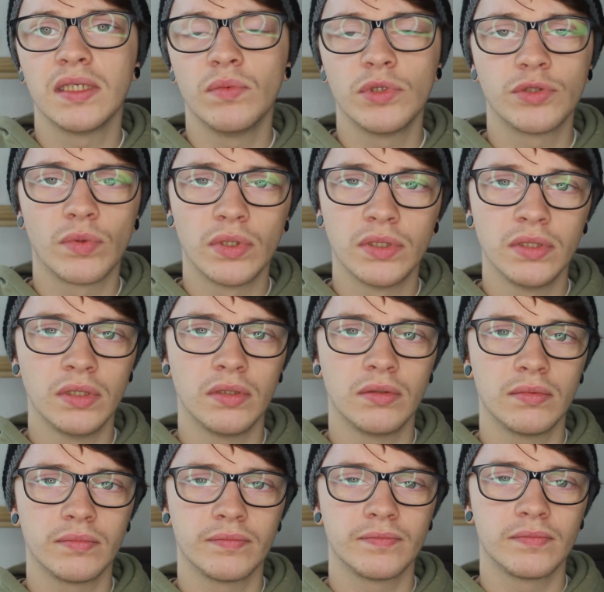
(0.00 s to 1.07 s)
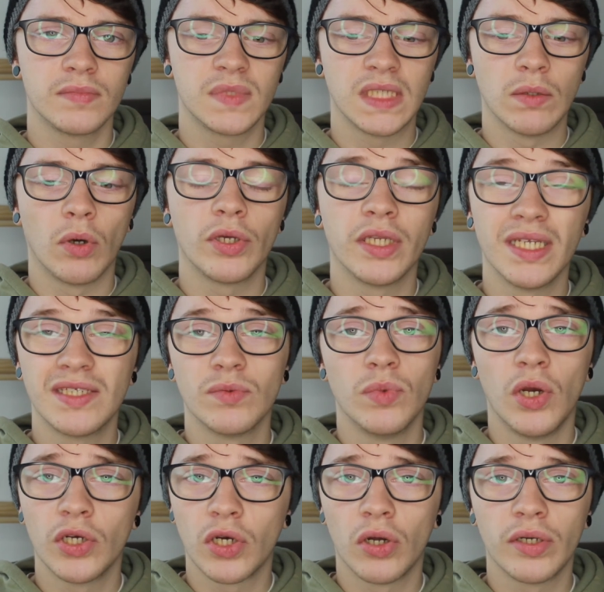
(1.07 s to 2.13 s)
which one, see what you need to
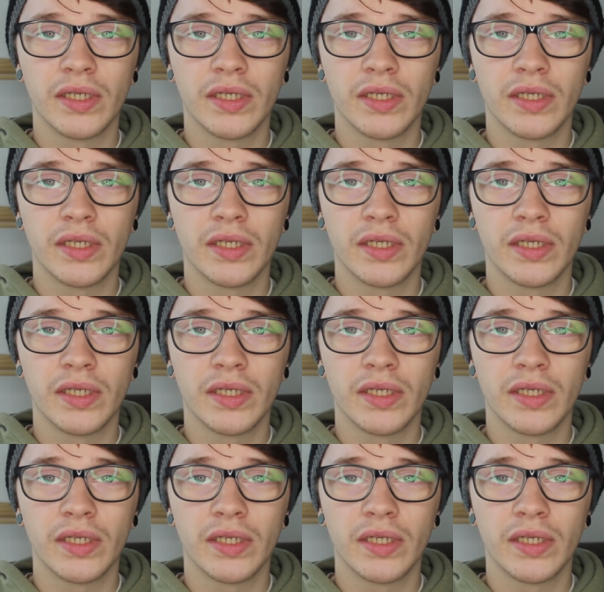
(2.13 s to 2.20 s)
work on.